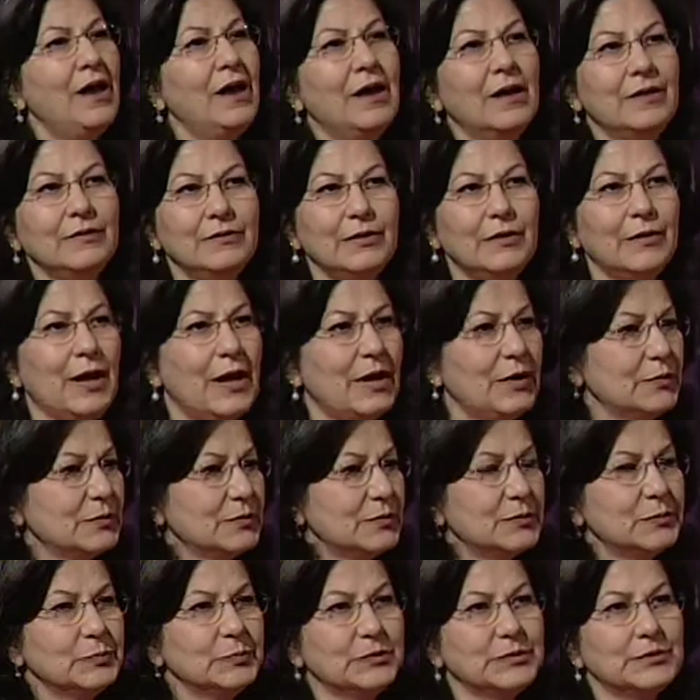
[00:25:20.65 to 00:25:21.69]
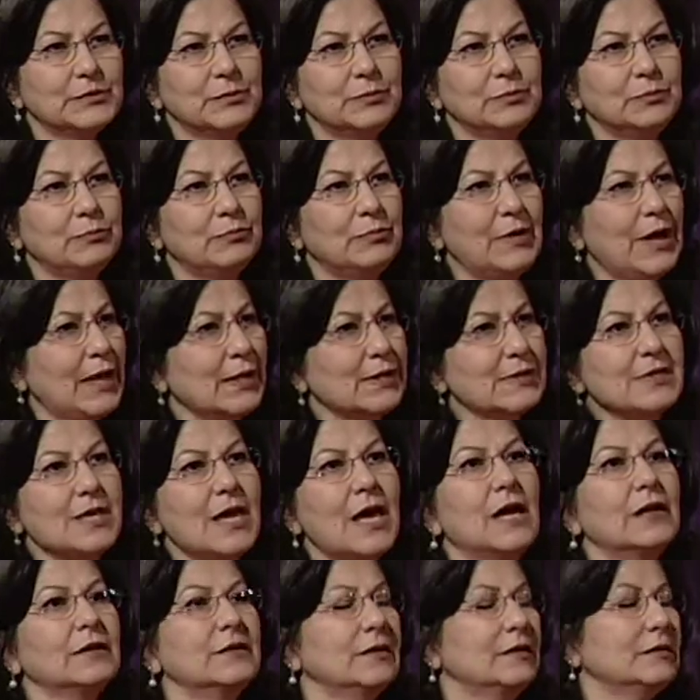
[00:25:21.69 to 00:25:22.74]
and their house was
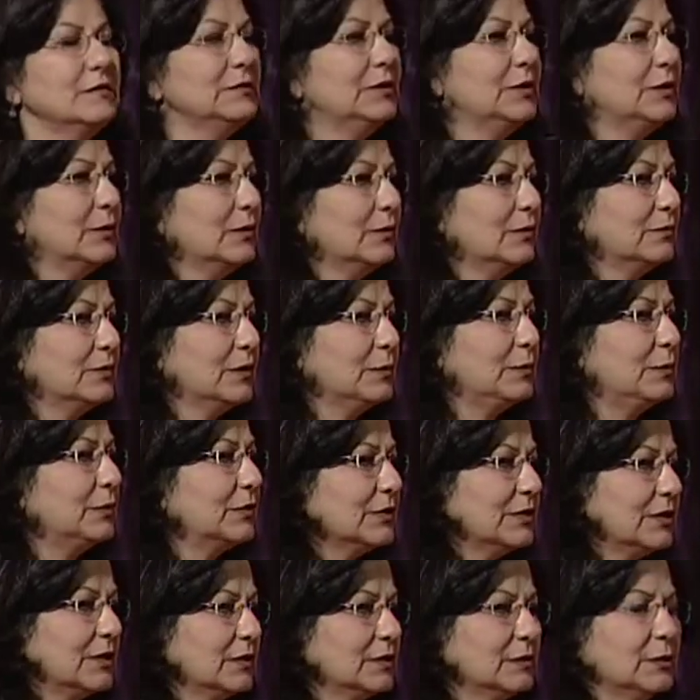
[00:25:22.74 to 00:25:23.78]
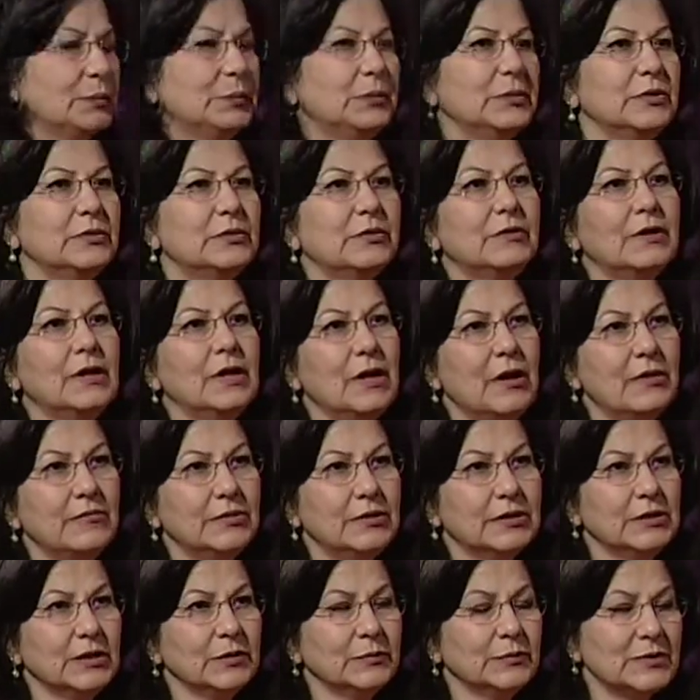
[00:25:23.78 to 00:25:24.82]
ransacked, and the books and computer and
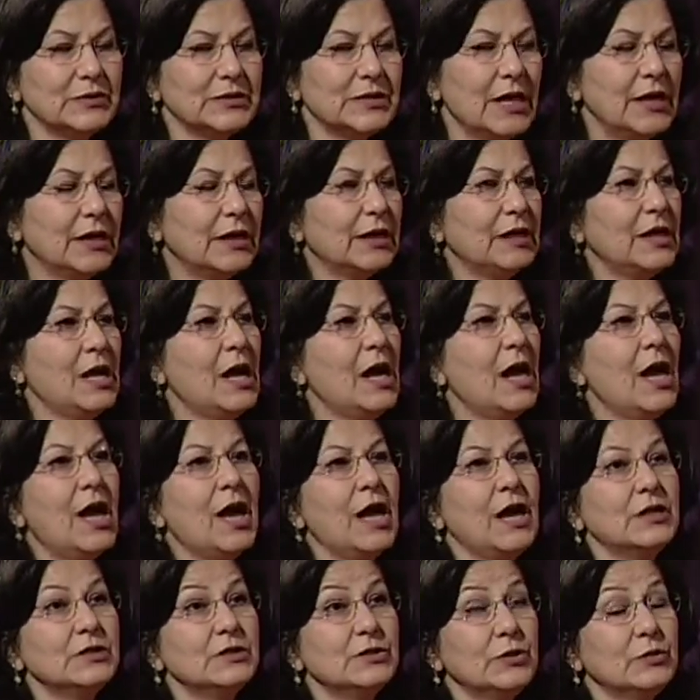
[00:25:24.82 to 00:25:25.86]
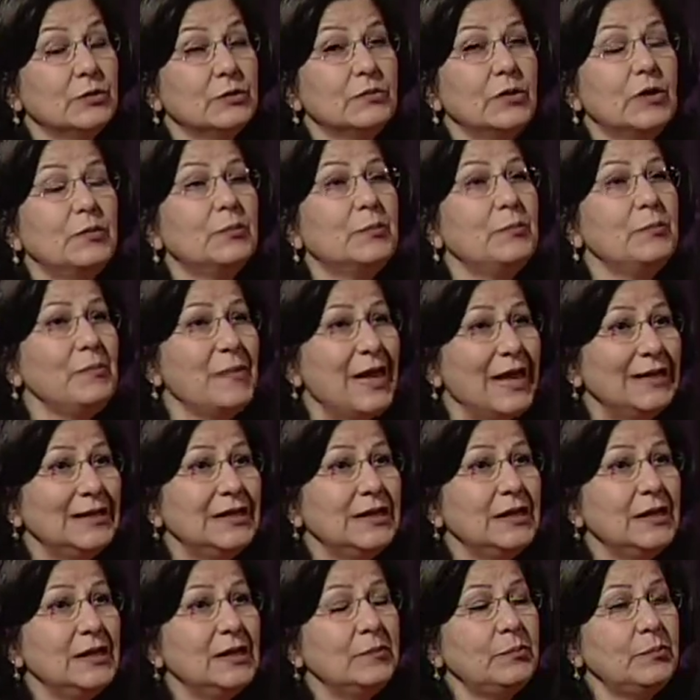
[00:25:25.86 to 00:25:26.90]
everything was taken. And so
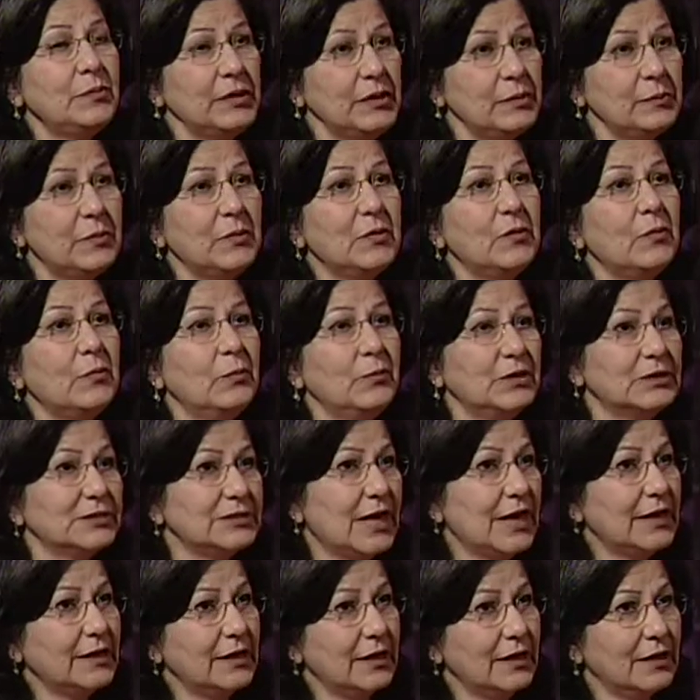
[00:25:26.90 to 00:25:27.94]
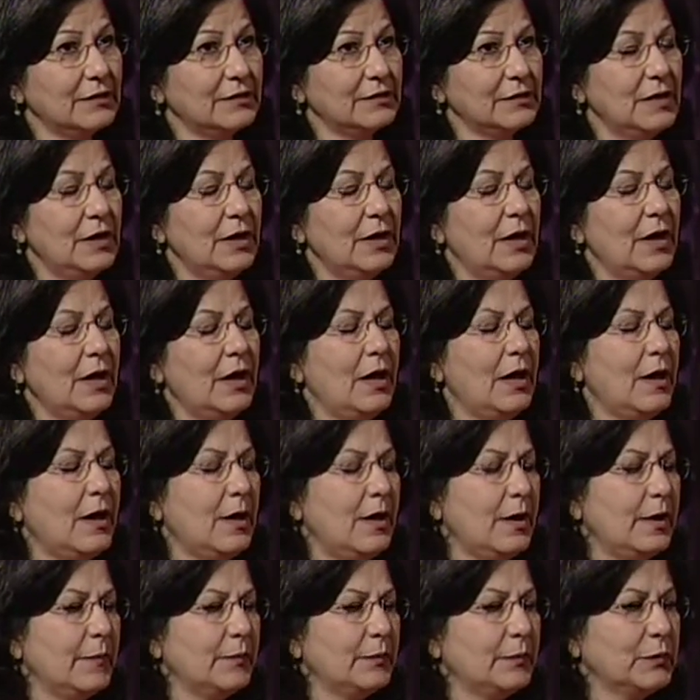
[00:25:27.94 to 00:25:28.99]
many people were taken
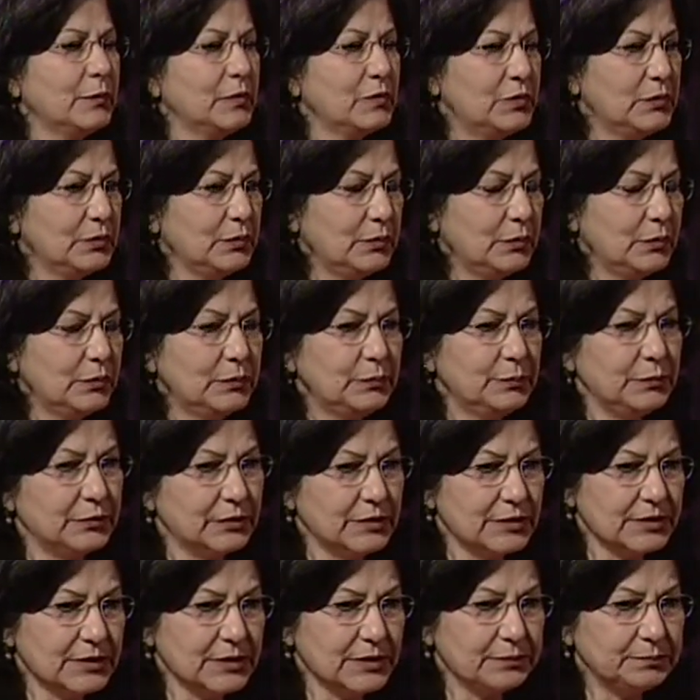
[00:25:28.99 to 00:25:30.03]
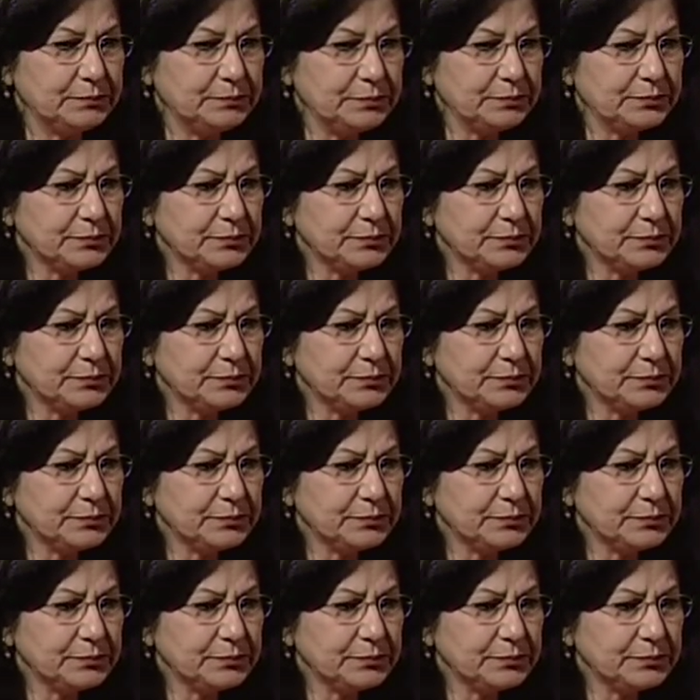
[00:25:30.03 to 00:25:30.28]
to prison.